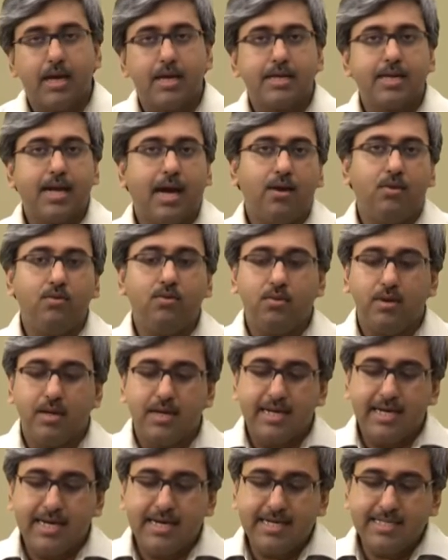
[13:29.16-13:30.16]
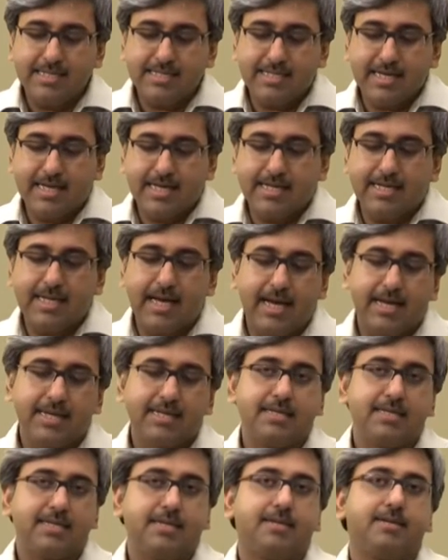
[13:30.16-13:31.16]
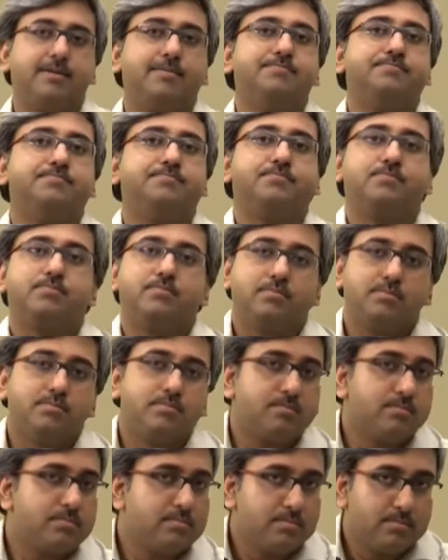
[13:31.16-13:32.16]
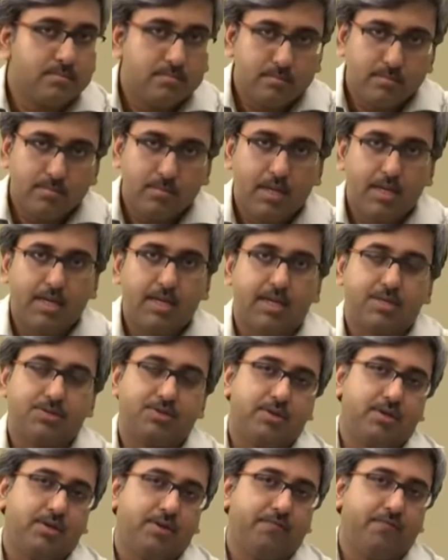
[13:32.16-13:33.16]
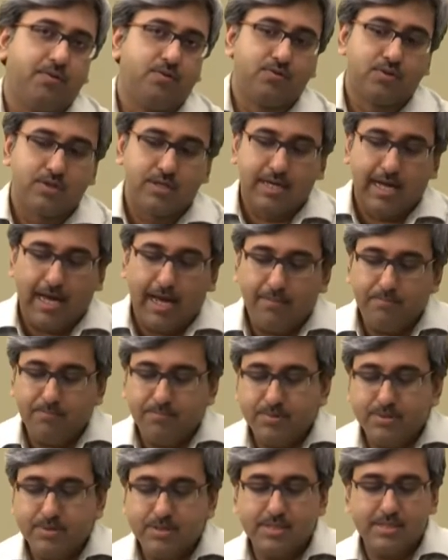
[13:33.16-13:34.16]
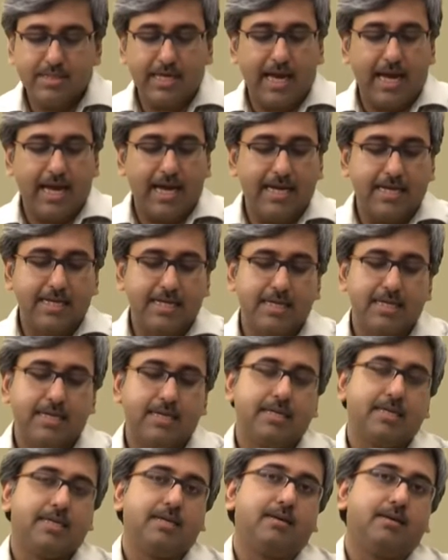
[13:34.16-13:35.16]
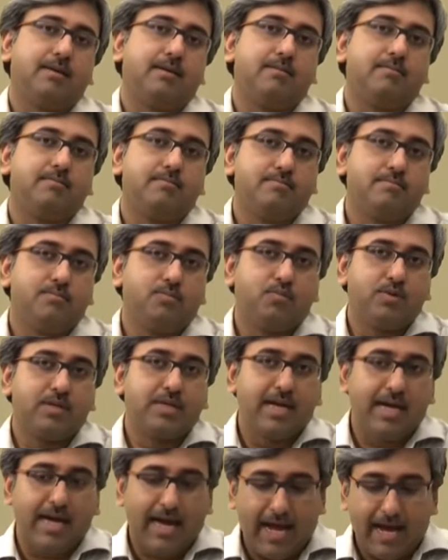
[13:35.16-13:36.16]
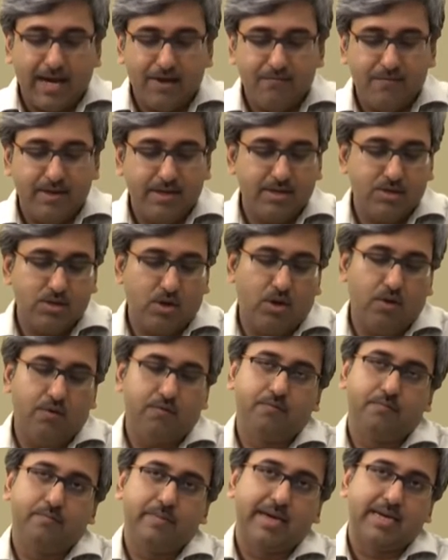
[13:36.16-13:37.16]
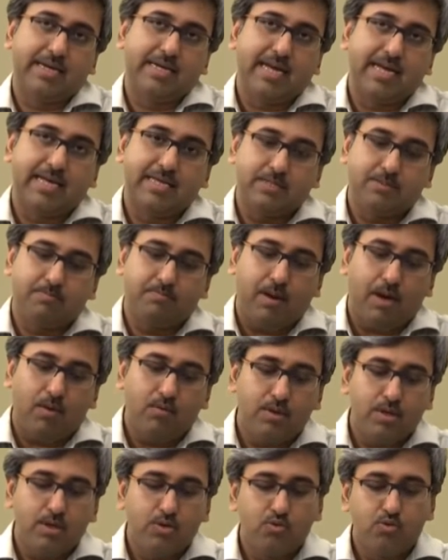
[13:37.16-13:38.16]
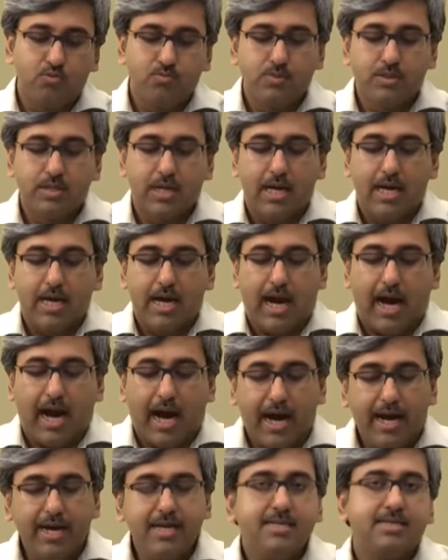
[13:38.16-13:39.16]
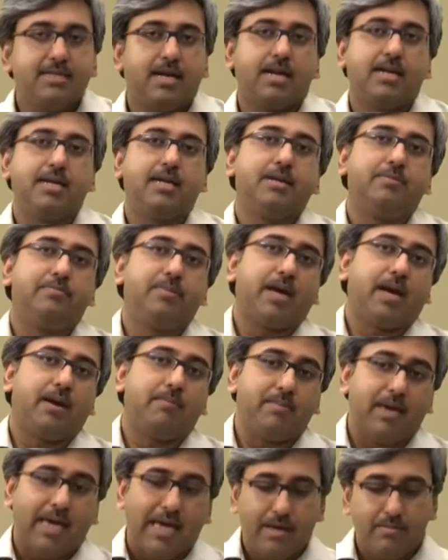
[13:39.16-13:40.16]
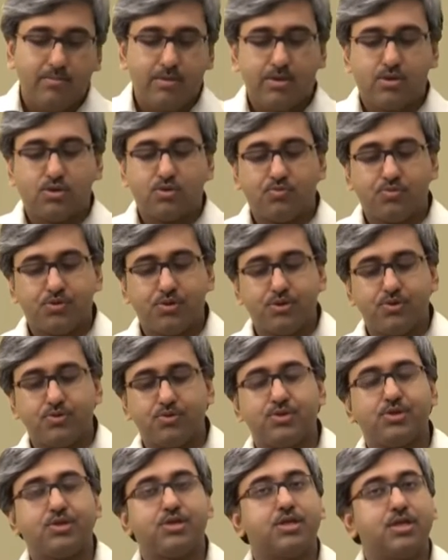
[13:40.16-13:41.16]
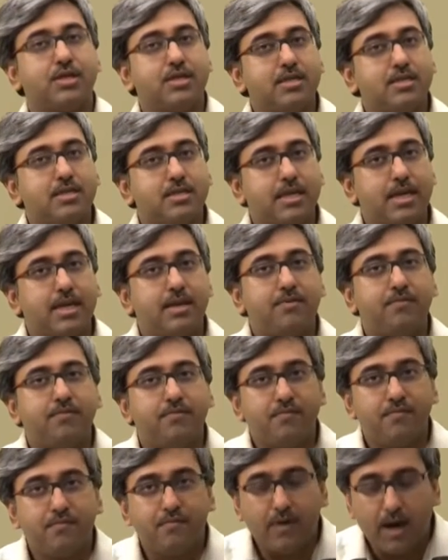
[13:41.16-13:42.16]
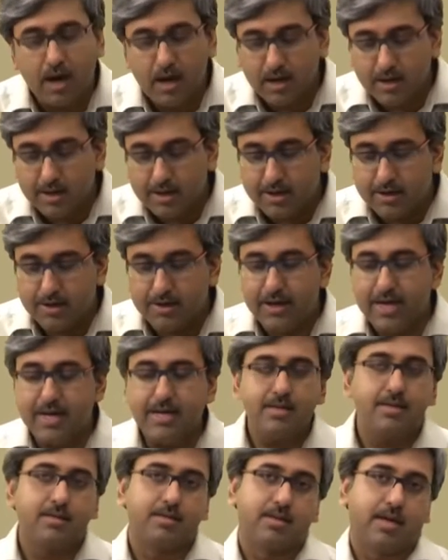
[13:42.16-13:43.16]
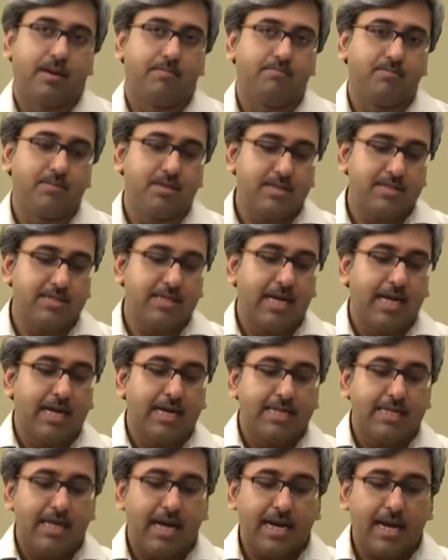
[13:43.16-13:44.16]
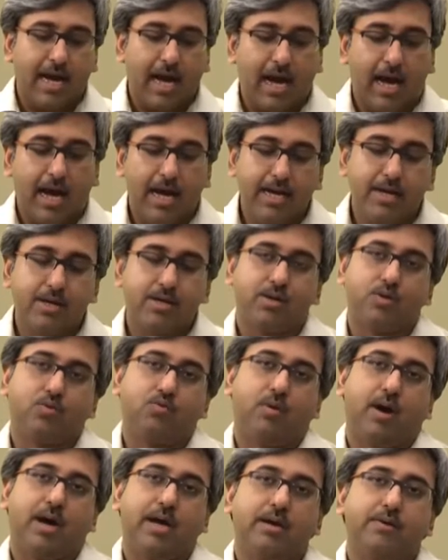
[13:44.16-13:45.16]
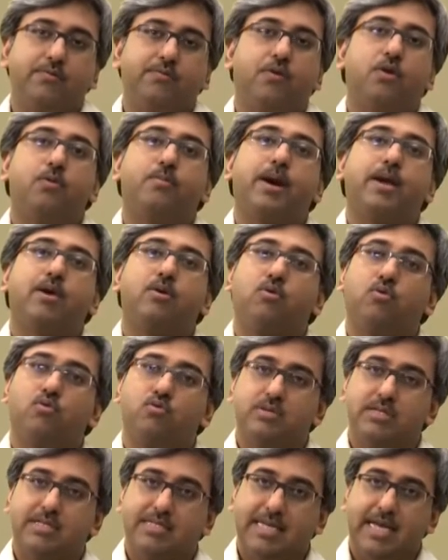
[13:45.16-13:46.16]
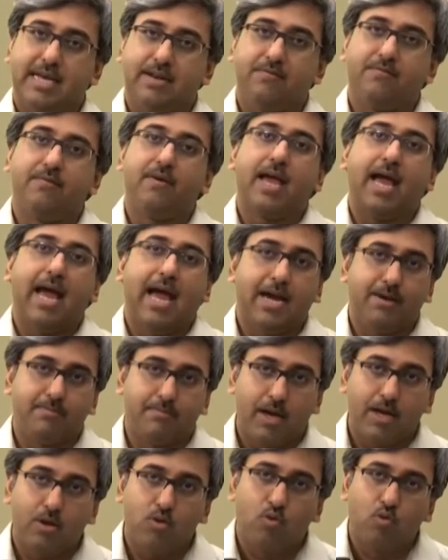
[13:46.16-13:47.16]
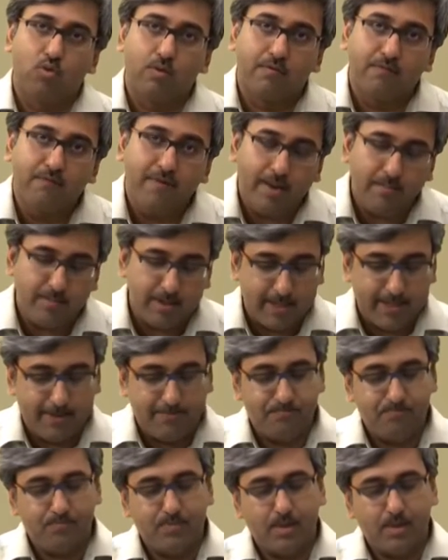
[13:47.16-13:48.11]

Now, let us say that Industrial Revolution happens, and with the advent of mechanized power looms, I suddenly become able to produce shirts in far greater numbers than I require for my own self and my own family.